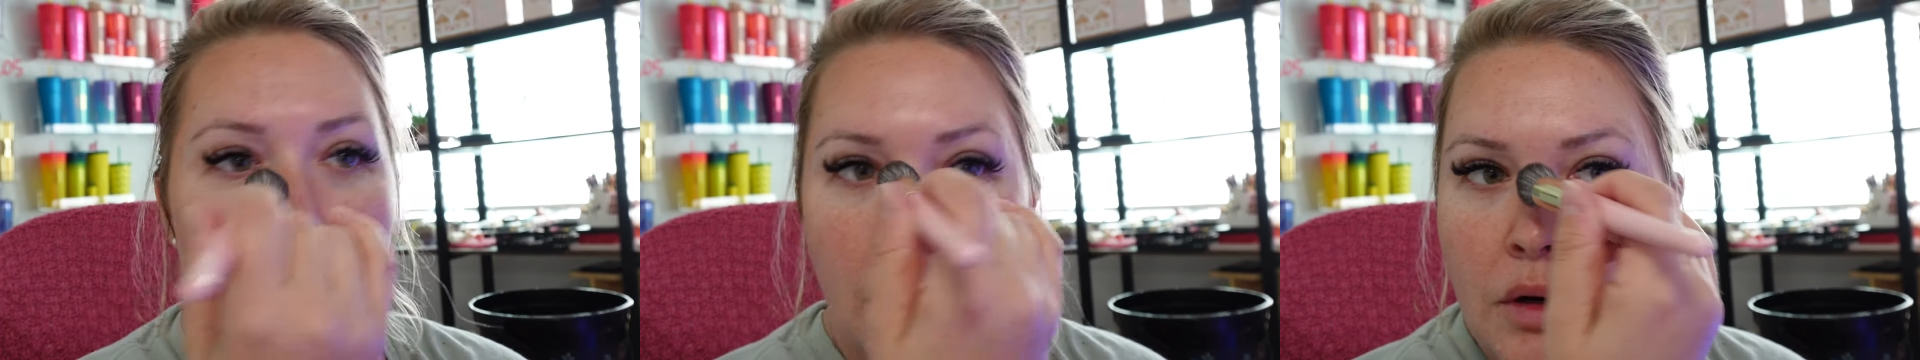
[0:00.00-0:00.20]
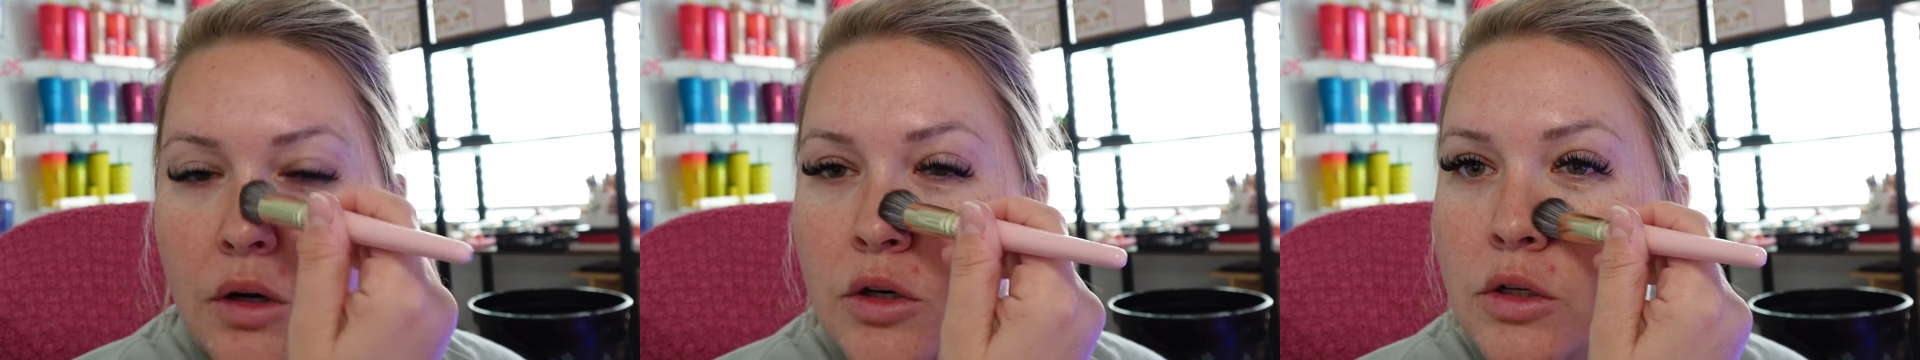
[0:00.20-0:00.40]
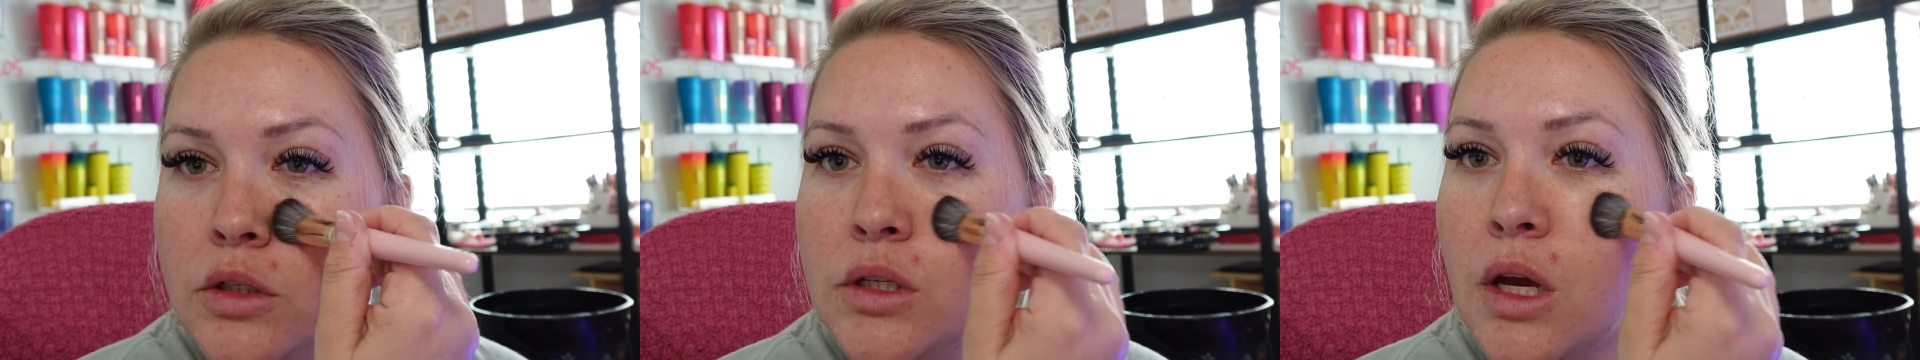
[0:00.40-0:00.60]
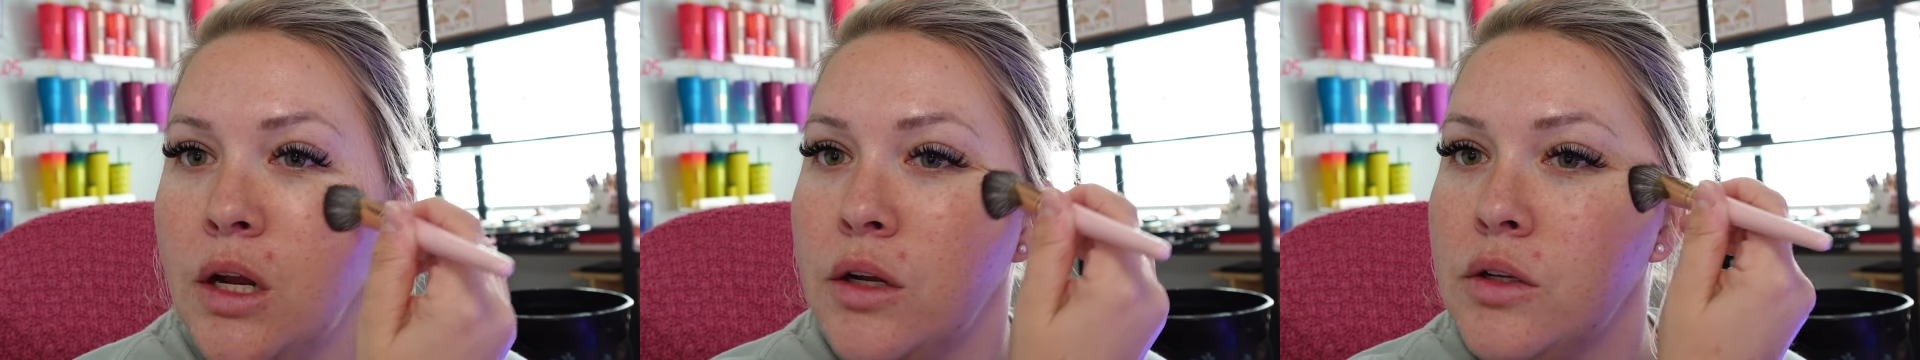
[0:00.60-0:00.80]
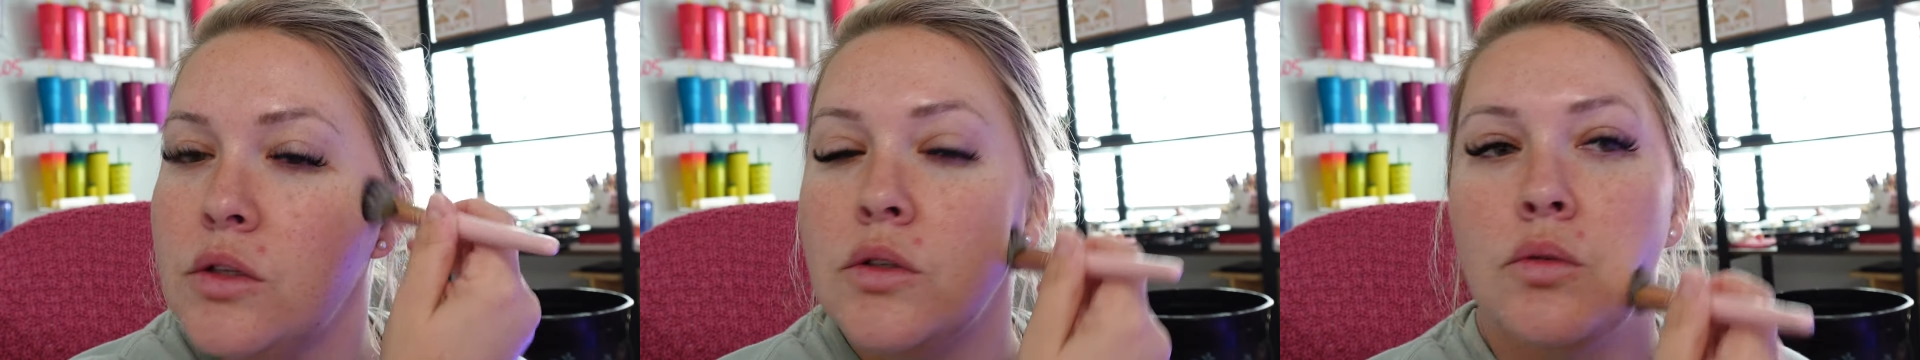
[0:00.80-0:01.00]
And I just
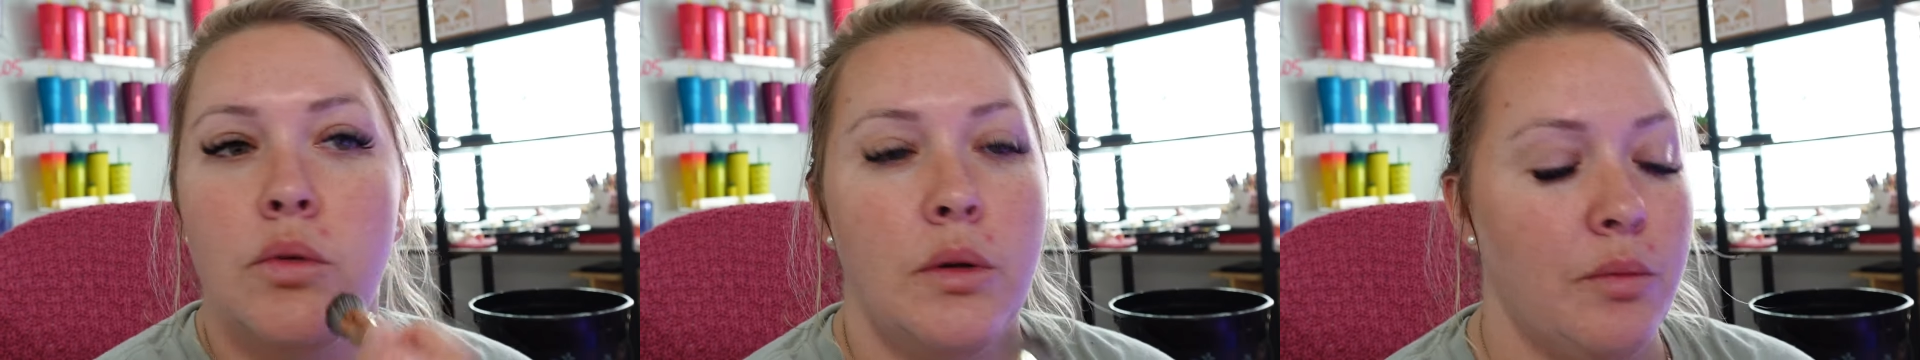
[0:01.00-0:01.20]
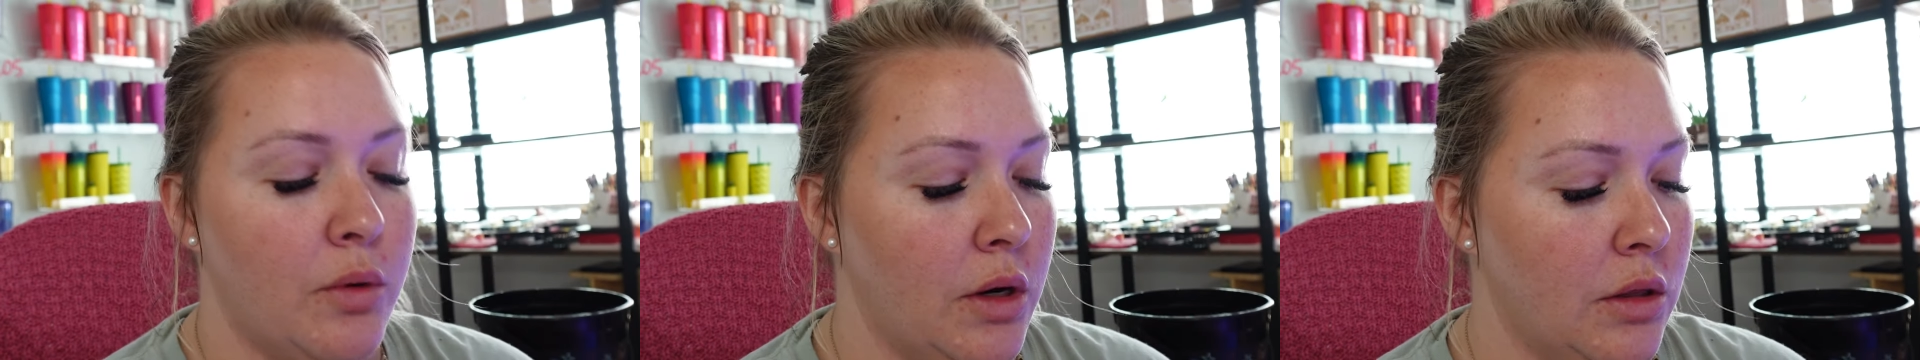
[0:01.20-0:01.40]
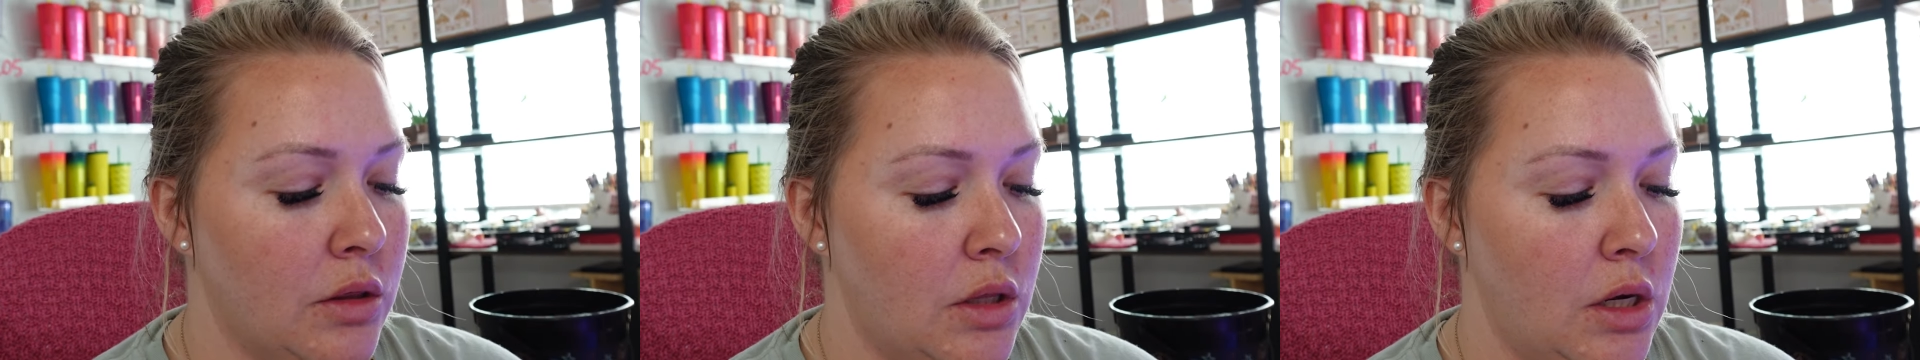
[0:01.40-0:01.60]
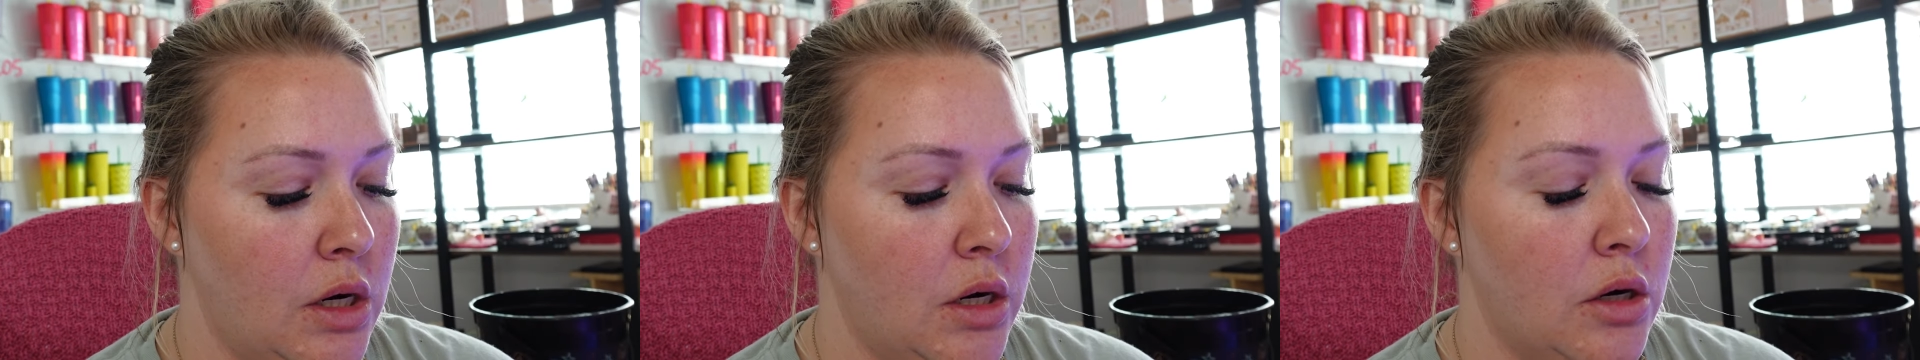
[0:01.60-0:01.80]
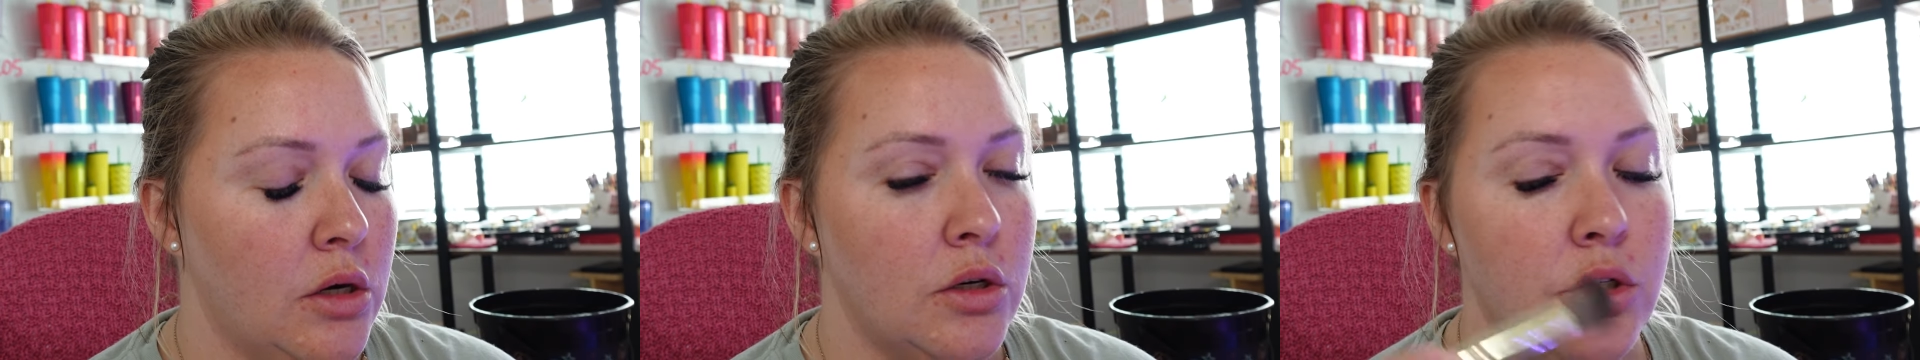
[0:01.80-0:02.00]
kind of sweep right
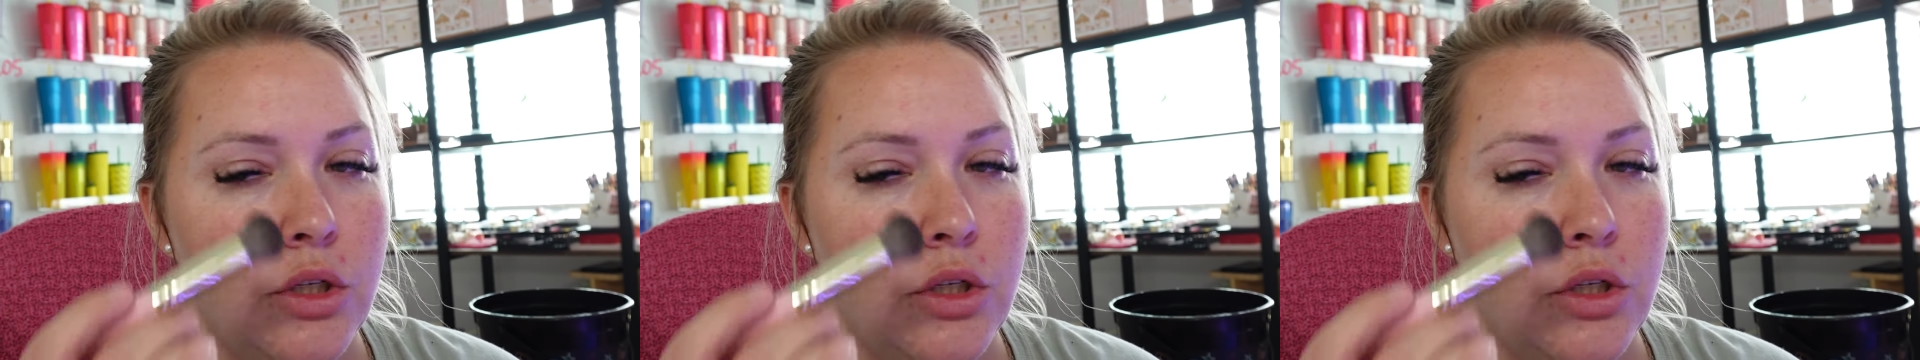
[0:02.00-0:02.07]
there,